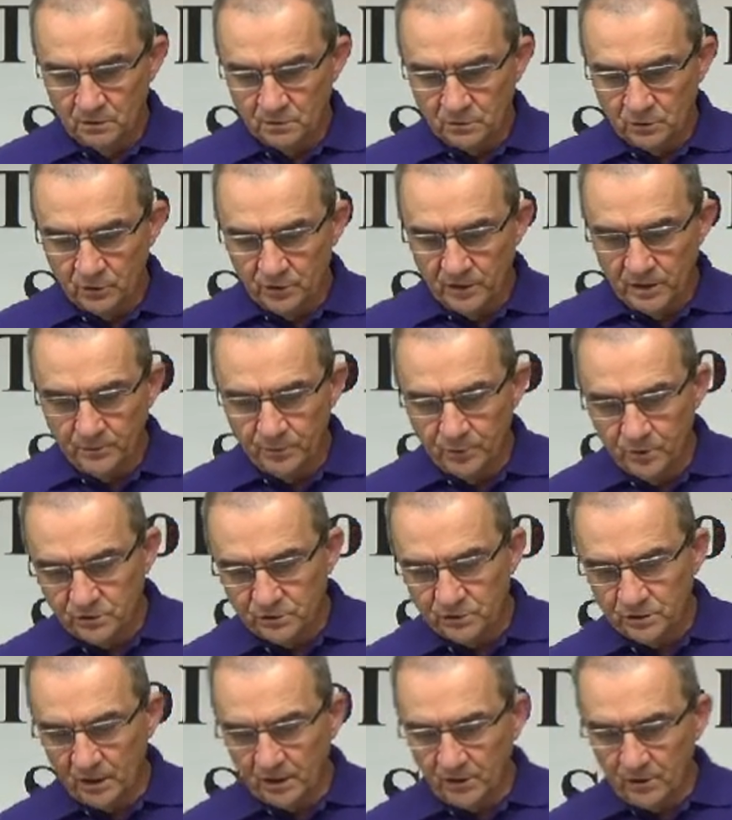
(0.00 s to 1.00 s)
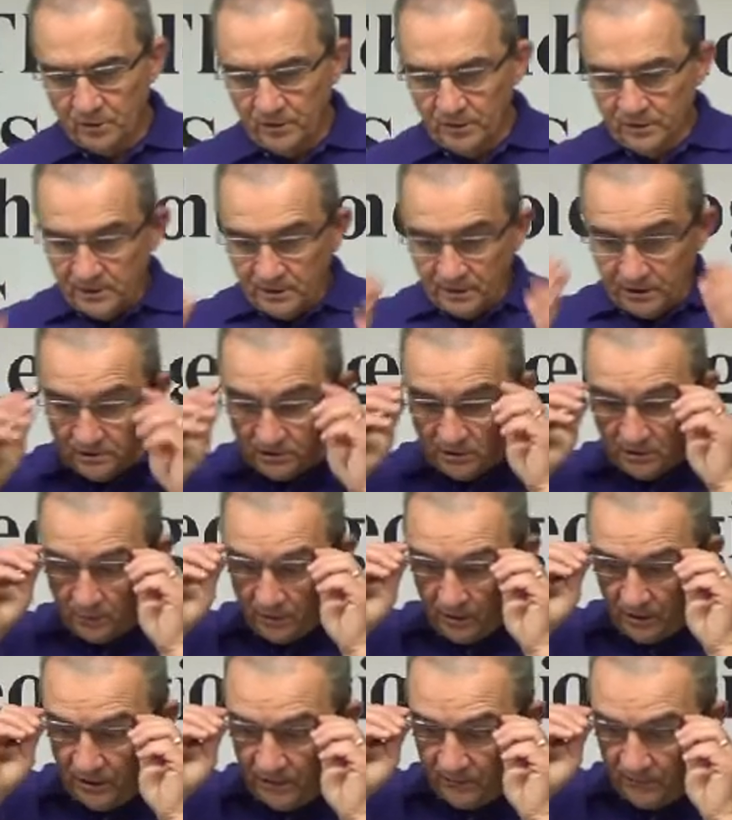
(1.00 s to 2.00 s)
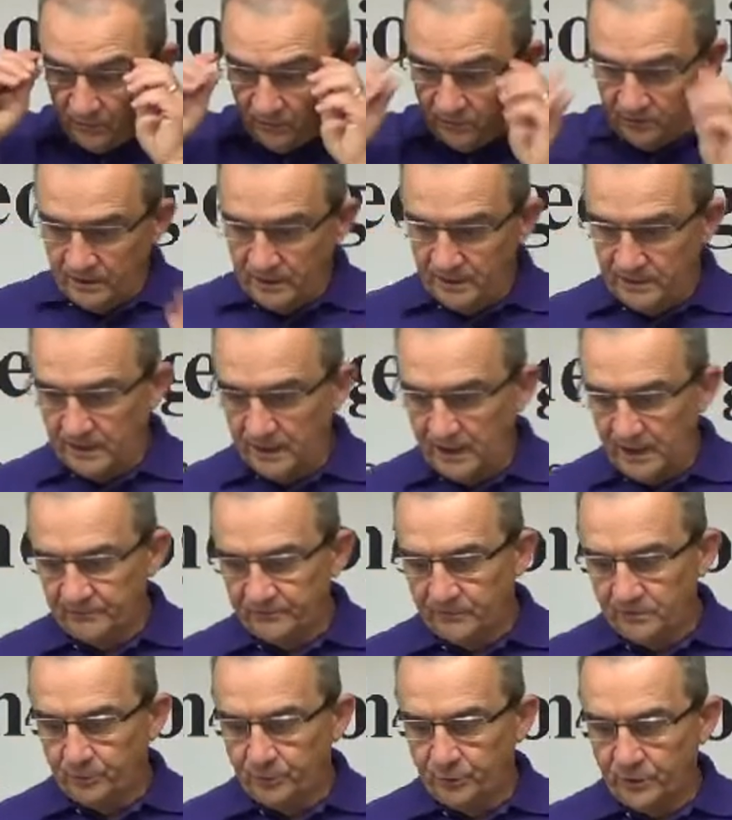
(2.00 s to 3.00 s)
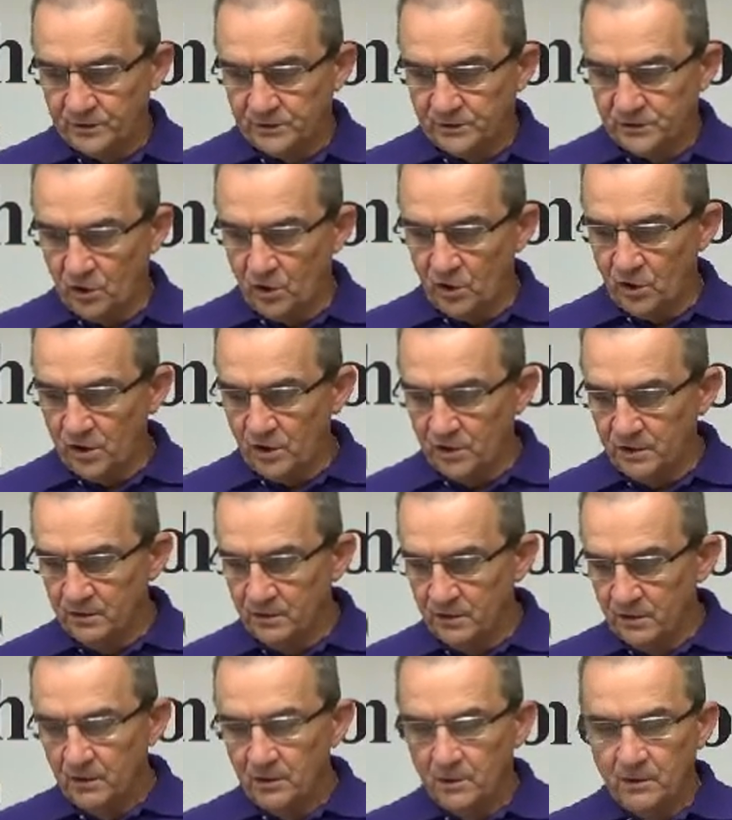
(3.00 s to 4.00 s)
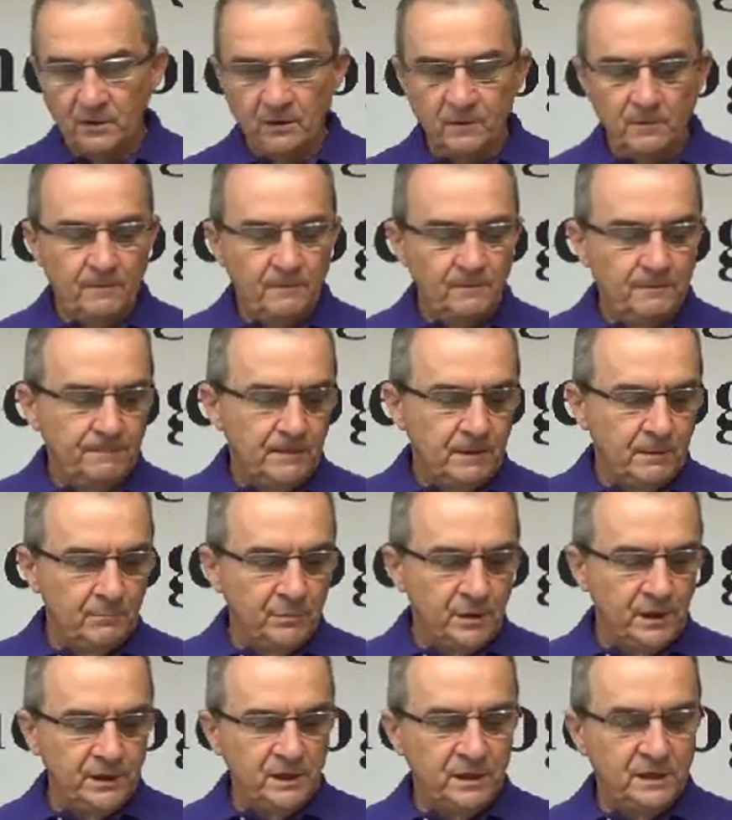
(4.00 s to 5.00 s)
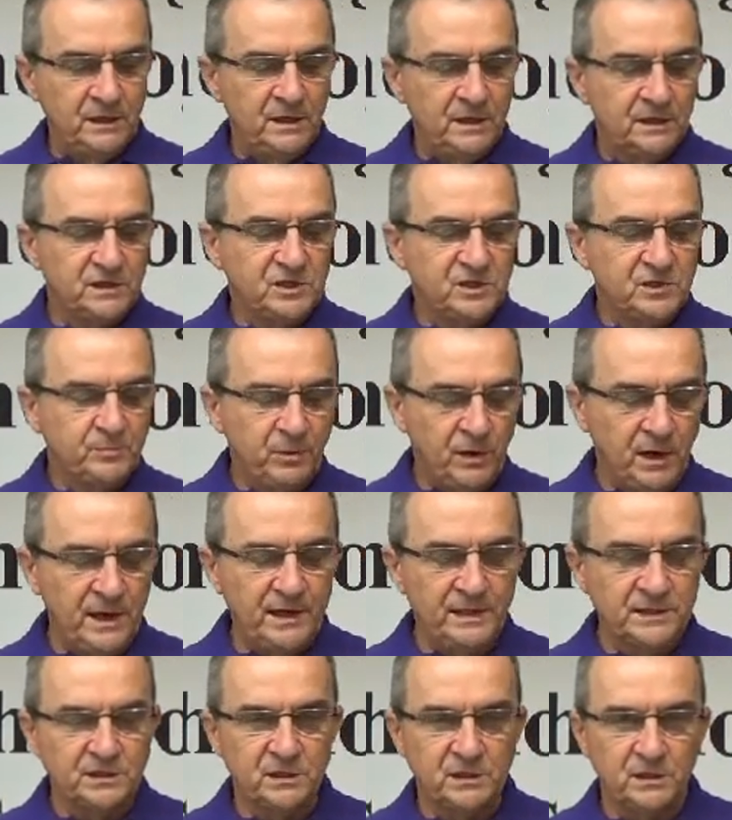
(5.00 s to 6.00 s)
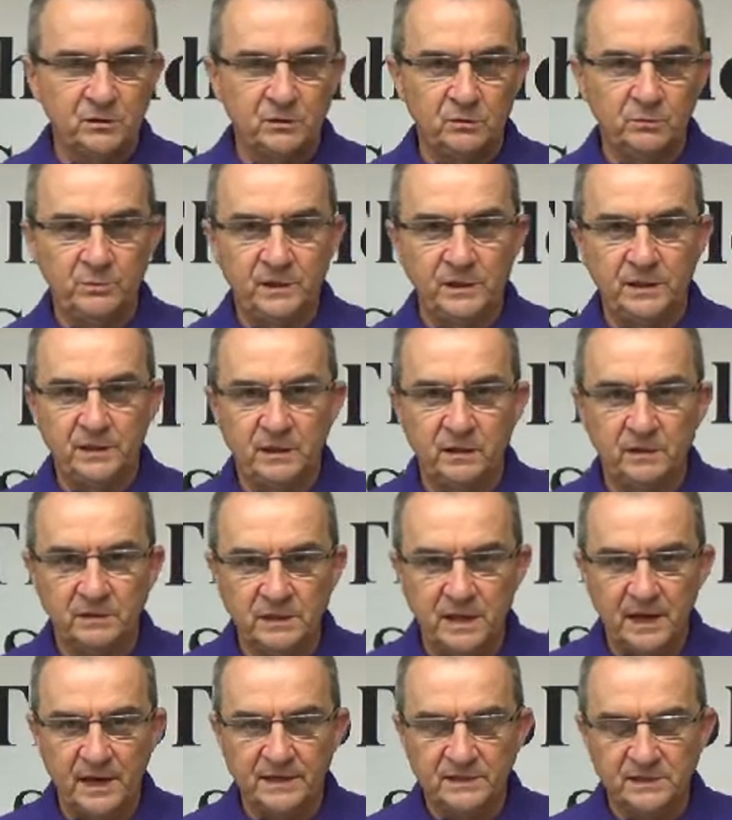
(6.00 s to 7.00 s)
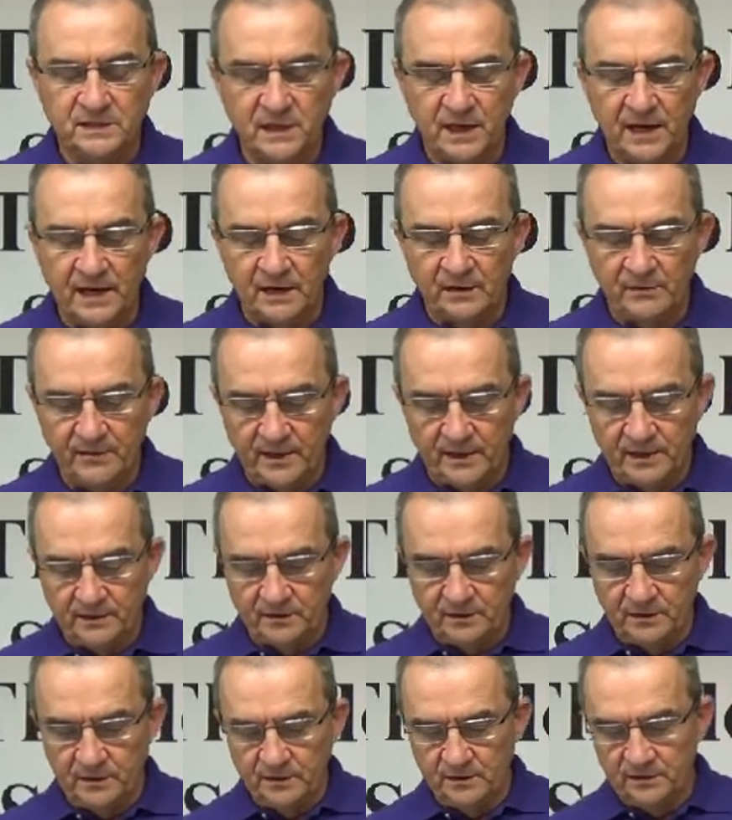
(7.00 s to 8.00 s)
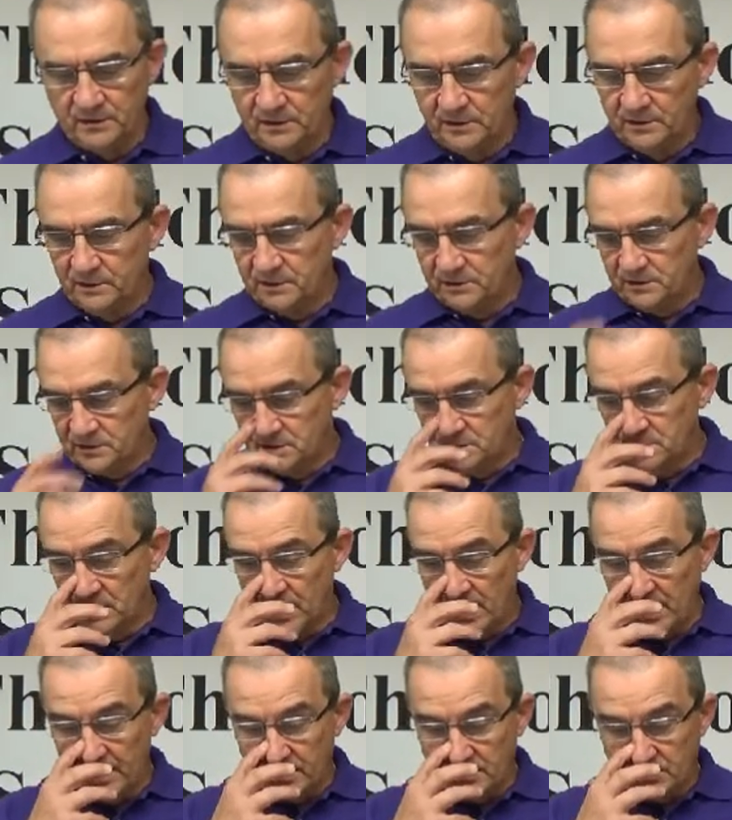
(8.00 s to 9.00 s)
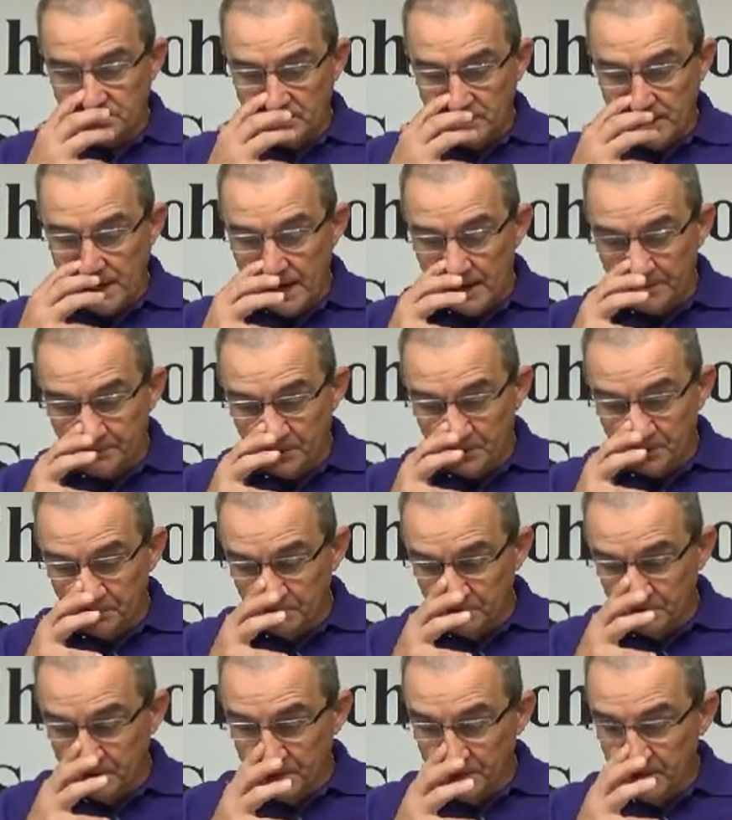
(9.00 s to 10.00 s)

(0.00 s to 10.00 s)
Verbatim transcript: So Hebrews not only tells the believer that they have to press on, but it explains a little bit uh, as to how that is to actually happen.